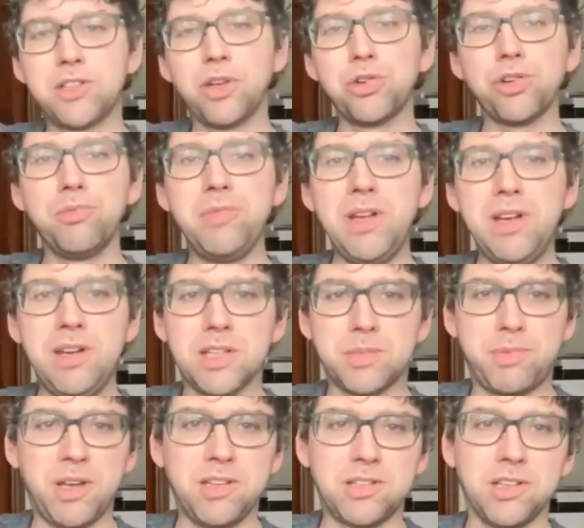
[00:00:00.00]
social media
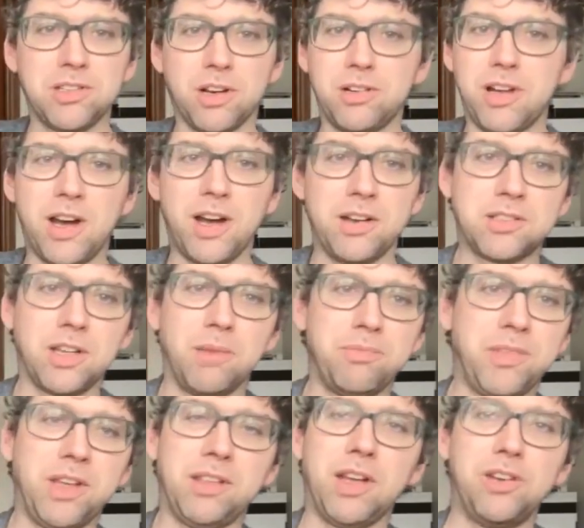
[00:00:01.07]
spaces are not
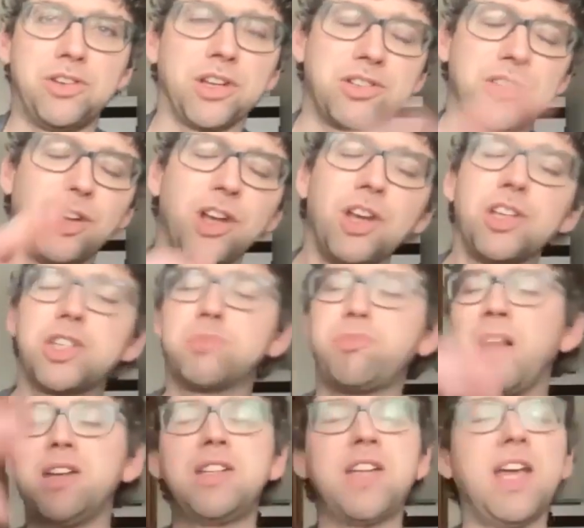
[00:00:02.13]
something that just
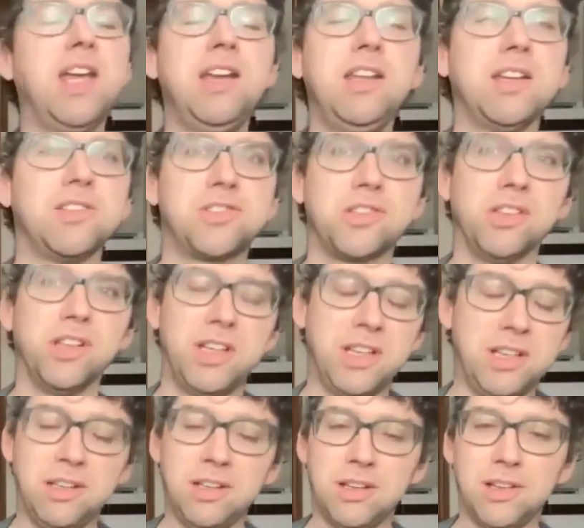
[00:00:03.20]

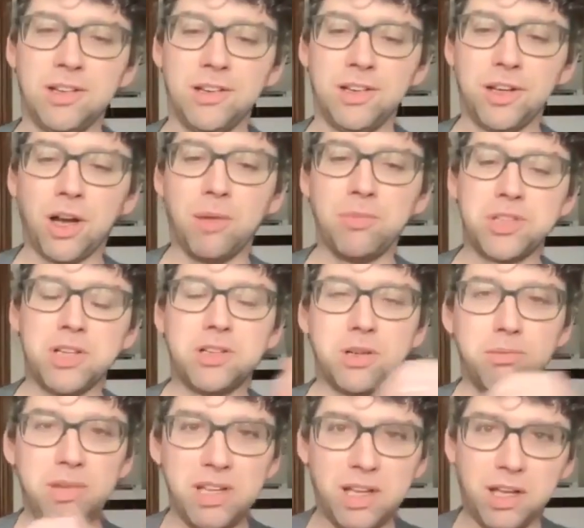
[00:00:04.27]
spontaneously comes into
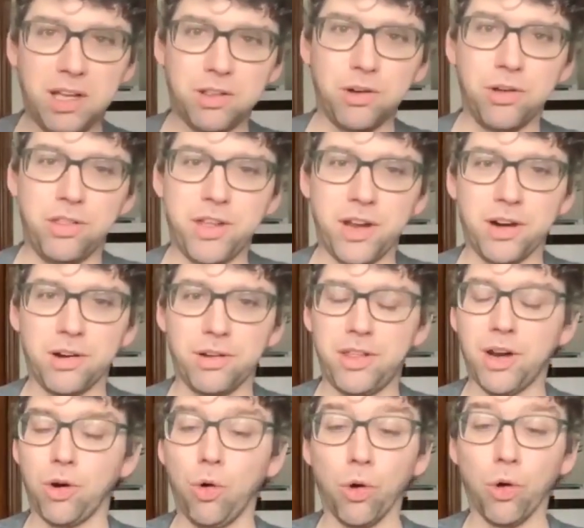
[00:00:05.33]
being, though they're